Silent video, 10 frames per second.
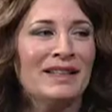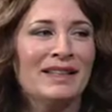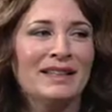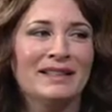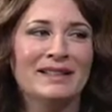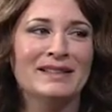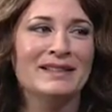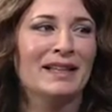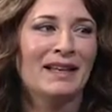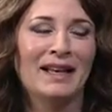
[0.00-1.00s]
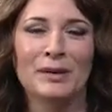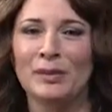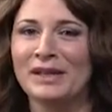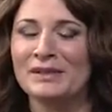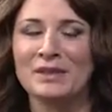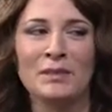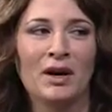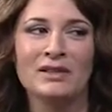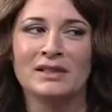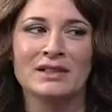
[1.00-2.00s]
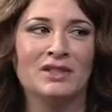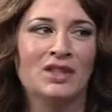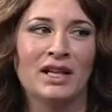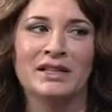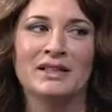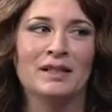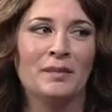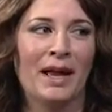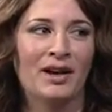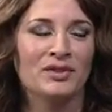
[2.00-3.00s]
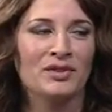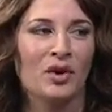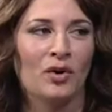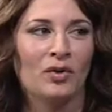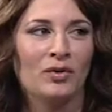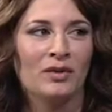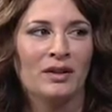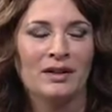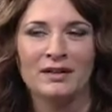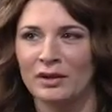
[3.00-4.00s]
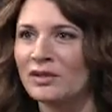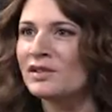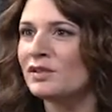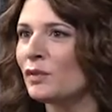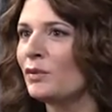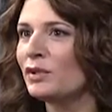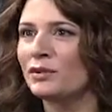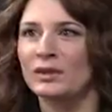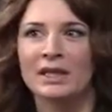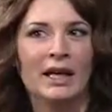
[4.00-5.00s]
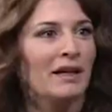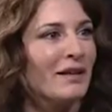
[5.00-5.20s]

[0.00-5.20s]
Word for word: like it is, I got to bring some sparkle and sunshine in somehow. So this is what we're doing today.